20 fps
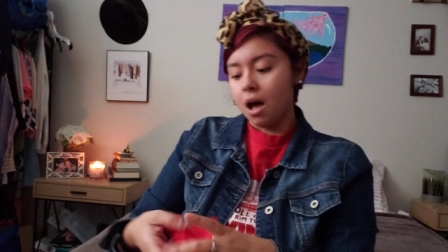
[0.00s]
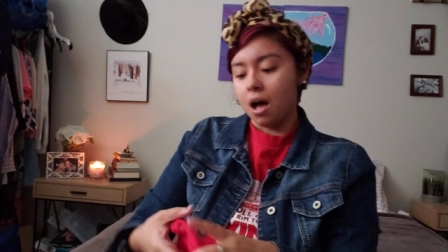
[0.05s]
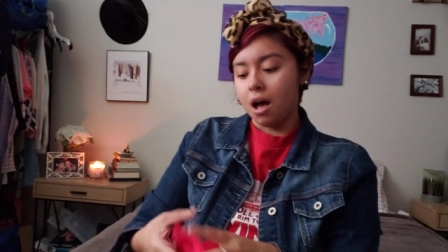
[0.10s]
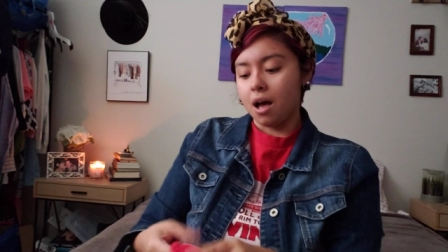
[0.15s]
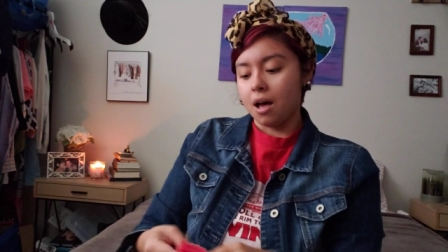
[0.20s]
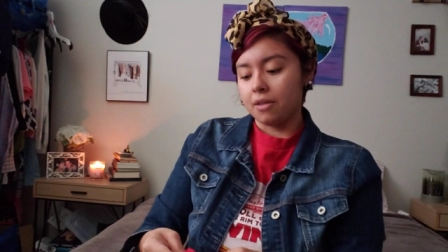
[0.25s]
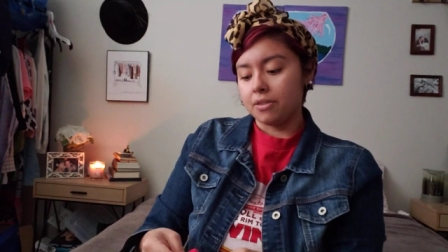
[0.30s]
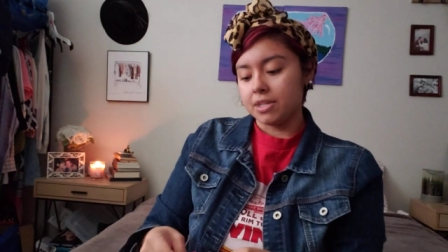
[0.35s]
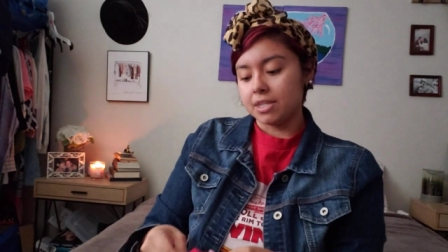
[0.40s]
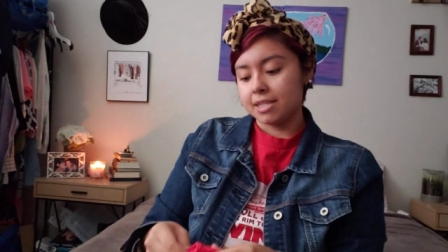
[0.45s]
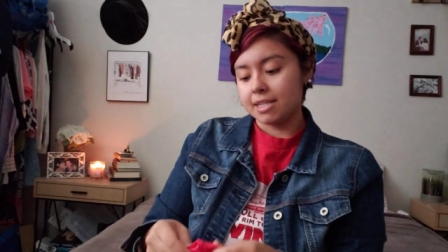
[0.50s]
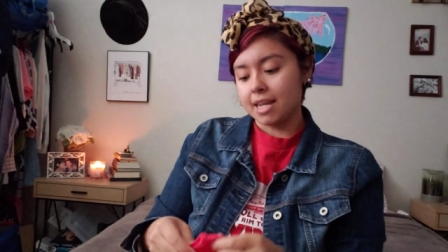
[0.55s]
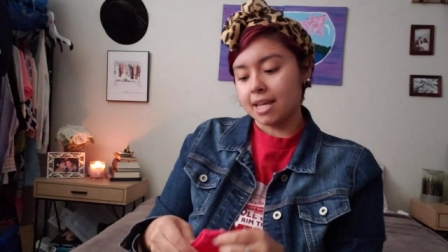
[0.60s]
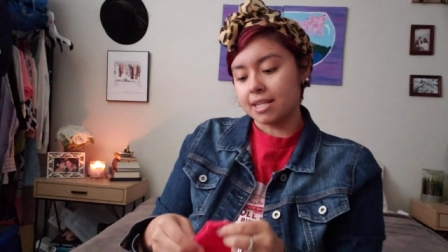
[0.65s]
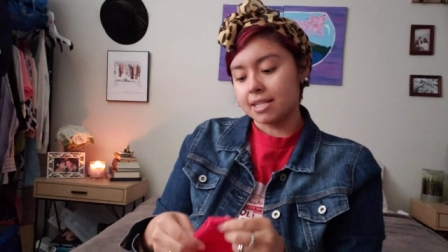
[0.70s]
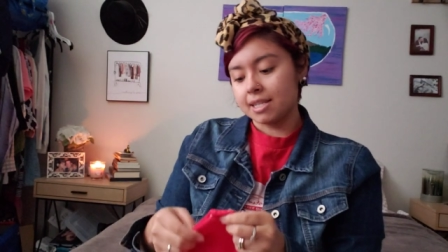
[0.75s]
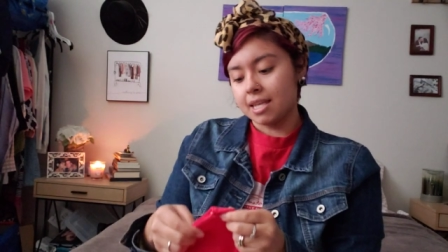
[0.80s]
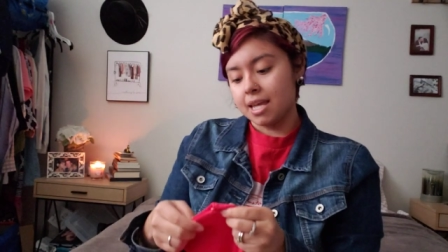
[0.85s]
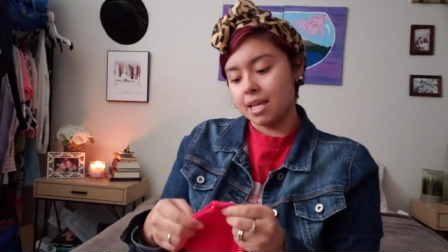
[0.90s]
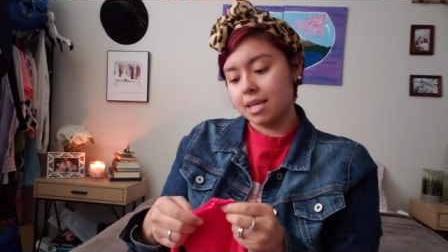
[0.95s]
Uh, this
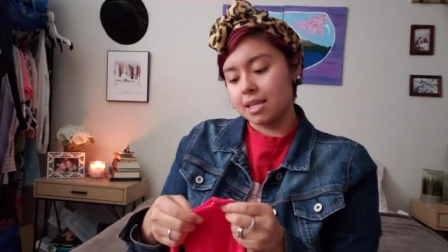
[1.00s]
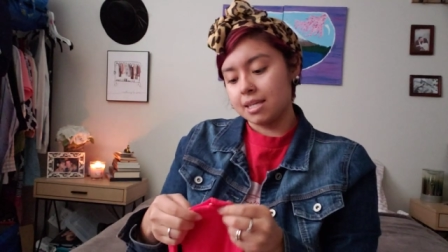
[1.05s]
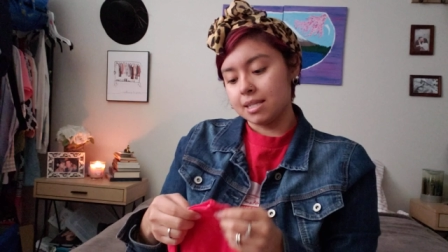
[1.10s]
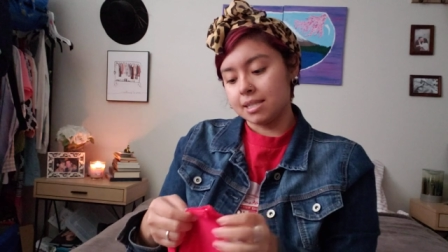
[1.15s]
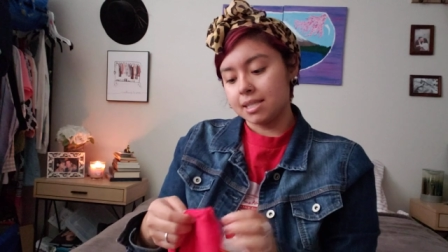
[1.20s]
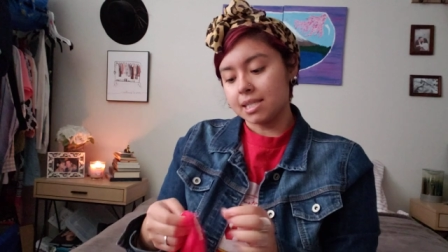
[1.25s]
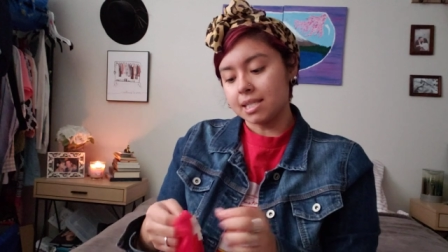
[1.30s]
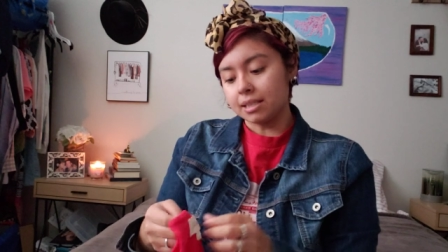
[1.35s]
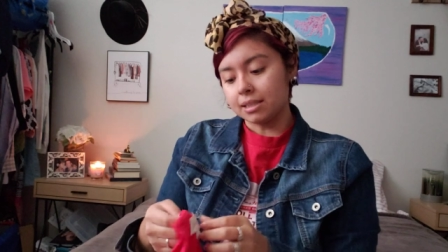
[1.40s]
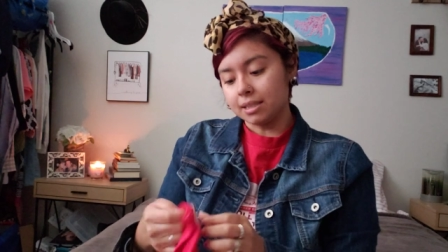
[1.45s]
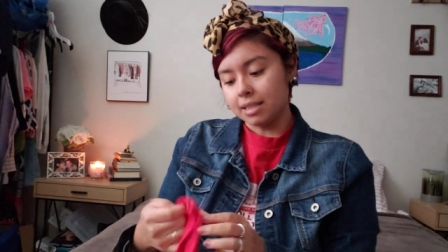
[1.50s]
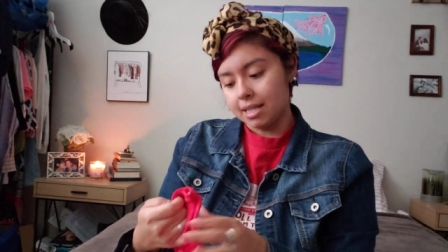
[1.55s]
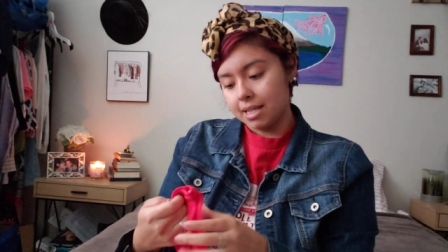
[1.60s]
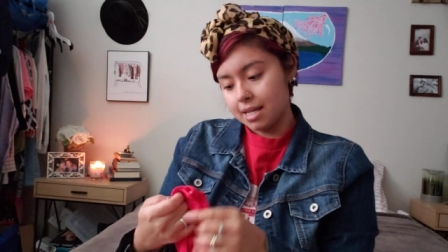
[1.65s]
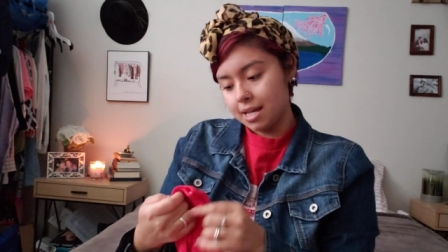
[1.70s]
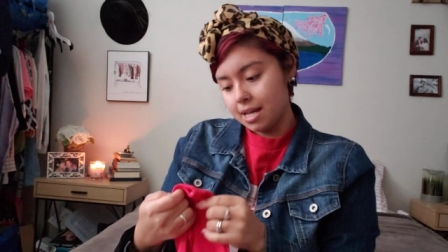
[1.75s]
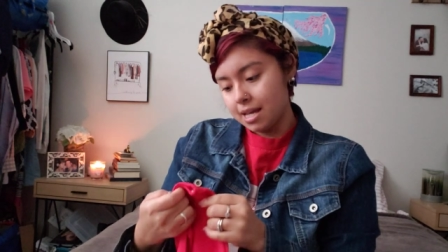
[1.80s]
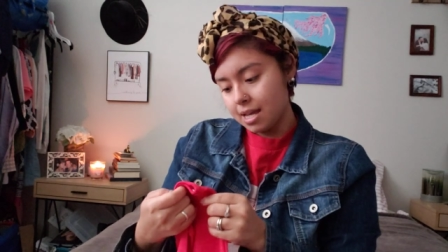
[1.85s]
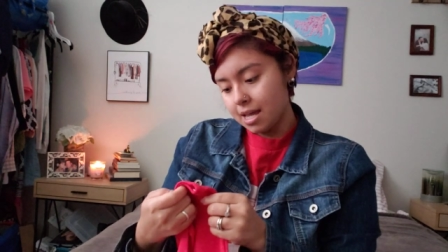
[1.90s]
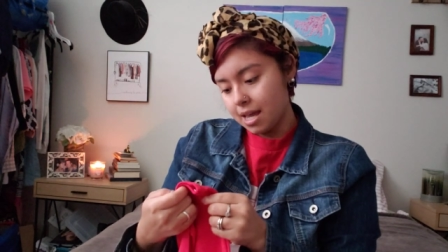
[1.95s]
next thing is
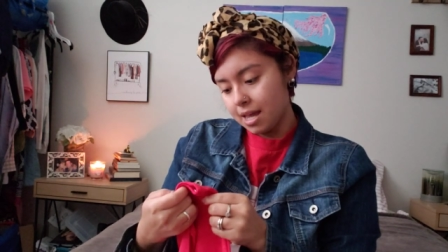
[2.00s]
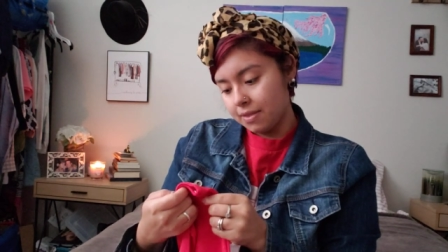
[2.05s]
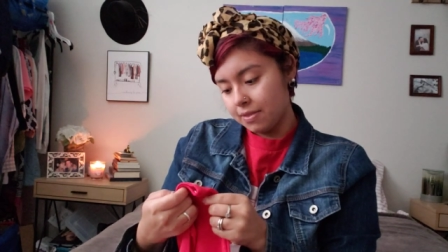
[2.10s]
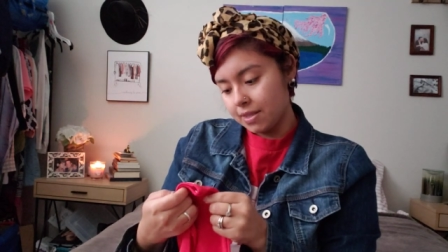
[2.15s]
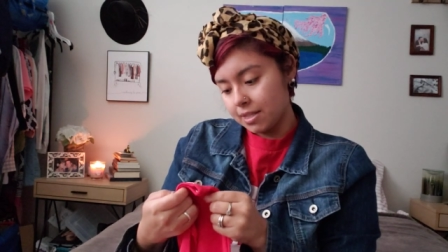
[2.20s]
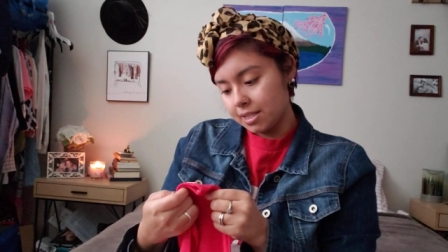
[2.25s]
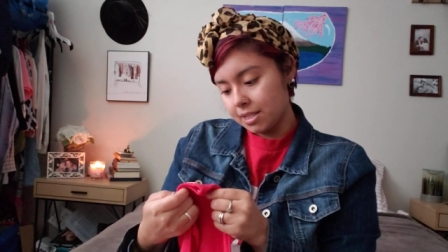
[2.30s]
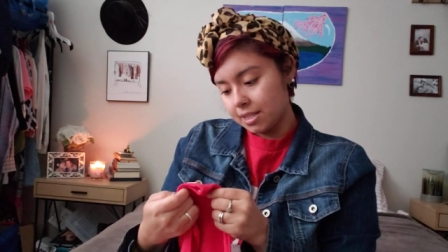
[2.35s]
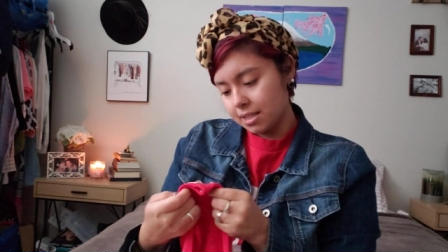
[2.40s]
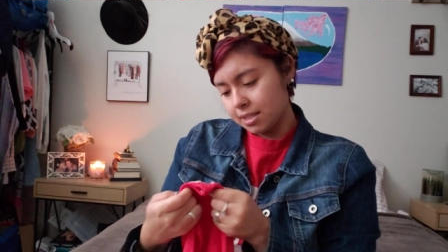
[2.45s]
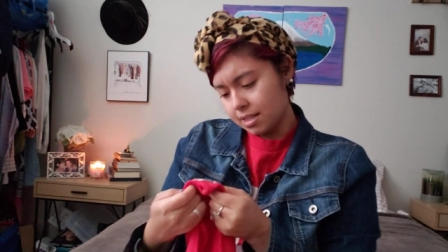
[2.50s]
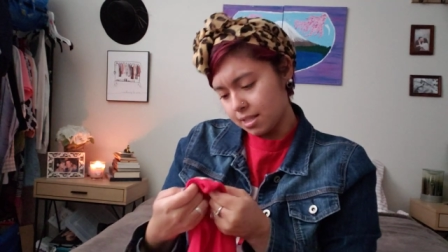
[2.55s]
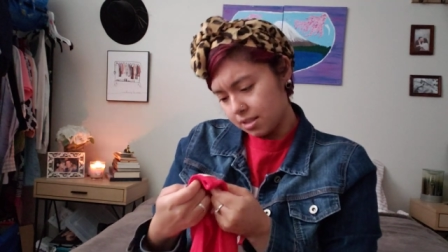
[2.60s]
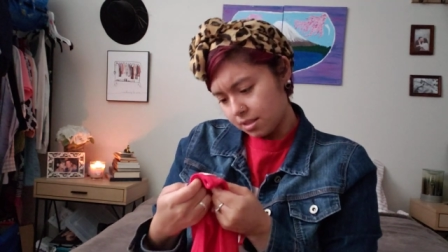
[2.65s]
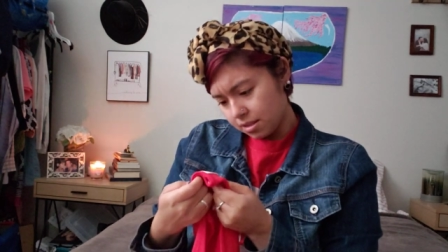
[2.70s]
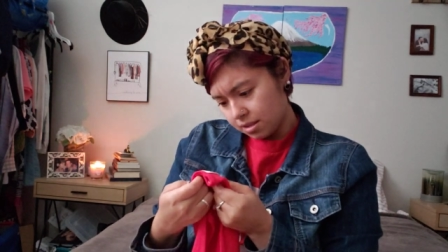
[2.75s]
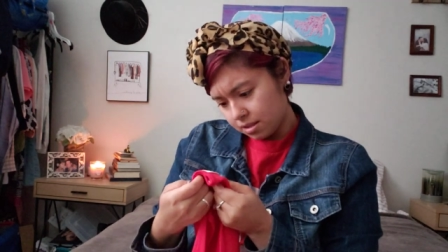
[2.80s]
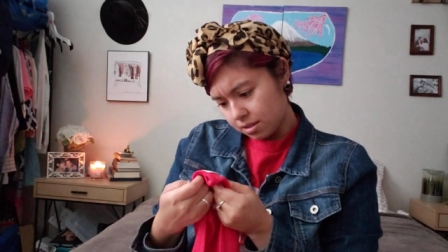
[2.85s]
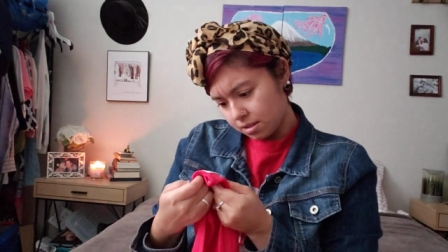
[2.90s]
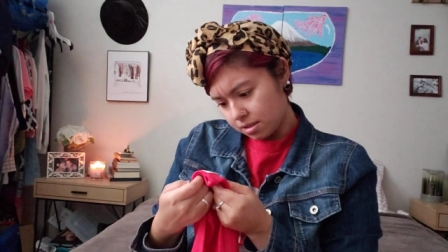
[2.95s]
Deletta, and this is a
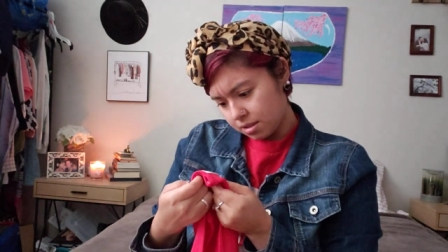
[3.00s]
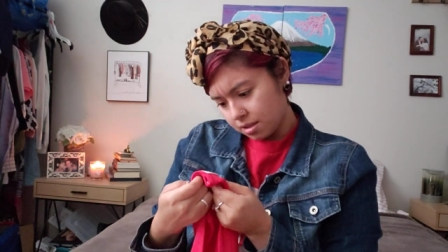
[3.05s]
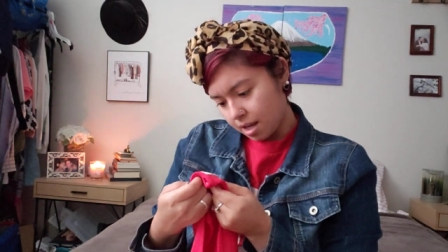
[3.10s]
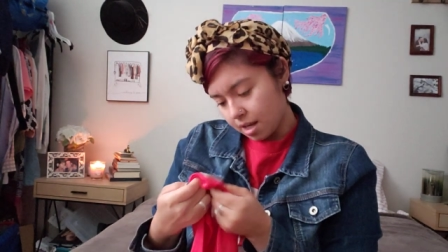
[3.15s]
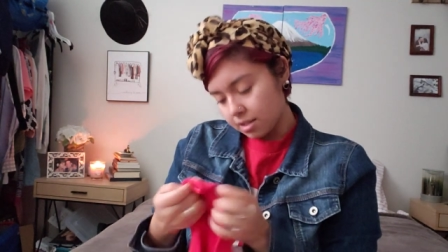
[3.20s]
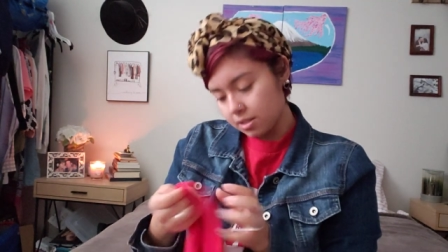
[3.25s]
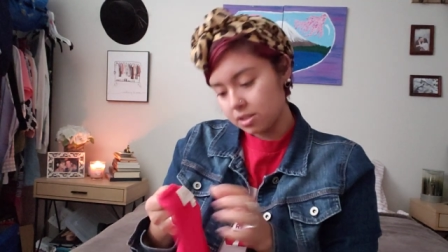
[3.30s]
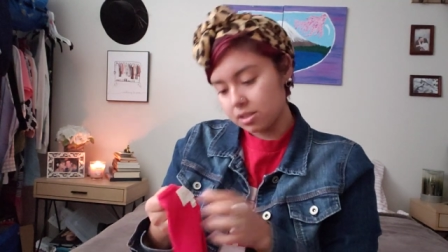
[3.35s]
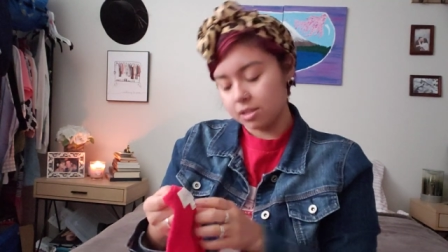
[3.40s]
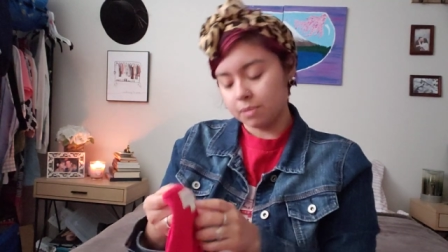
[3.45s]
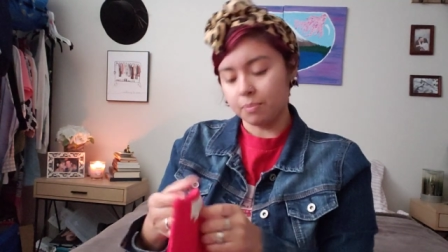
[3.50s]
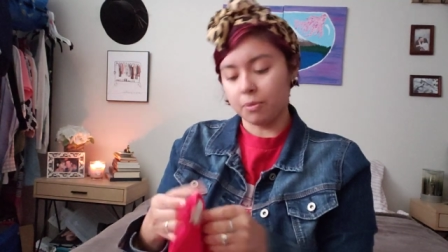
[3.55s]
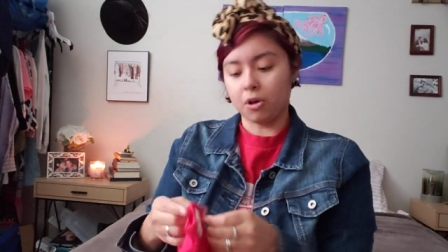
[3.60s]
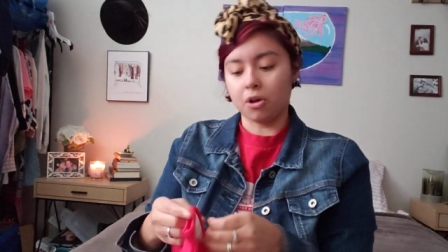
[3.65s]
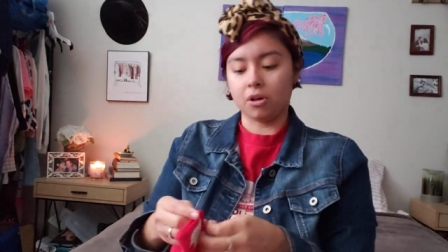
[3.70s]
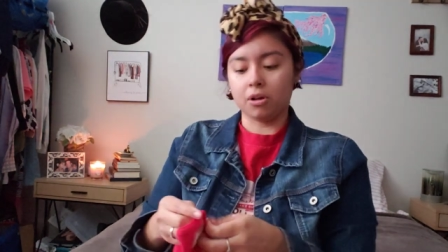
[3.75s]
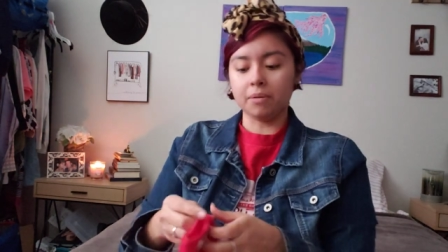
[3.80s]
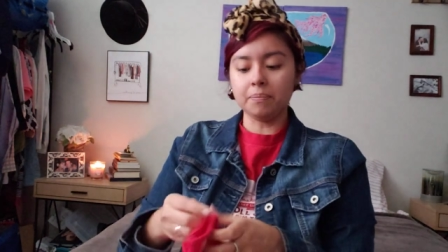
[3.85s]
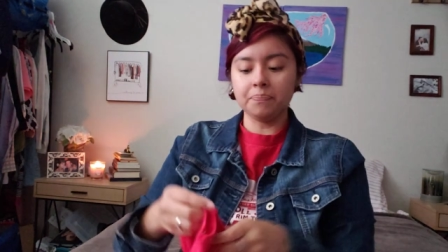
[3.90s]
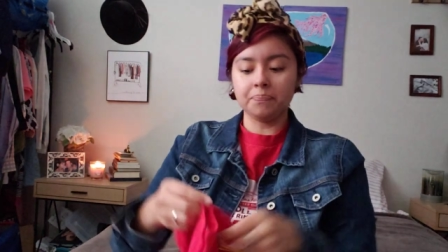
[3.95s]
size
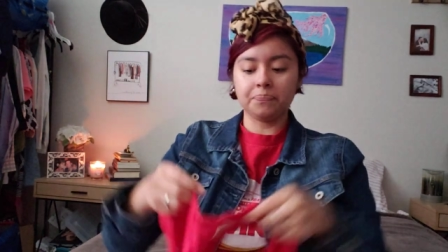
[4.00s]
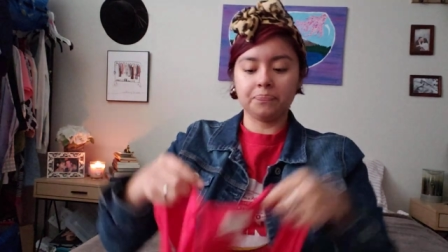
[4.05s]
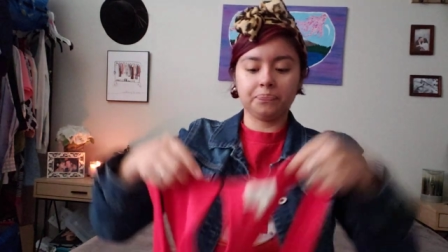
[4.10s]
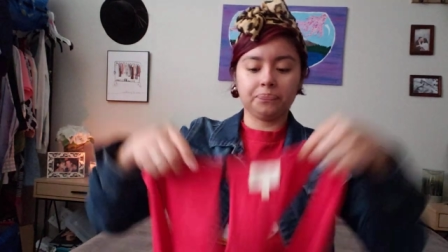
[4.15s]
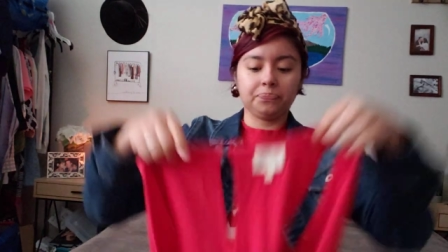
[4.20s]
small.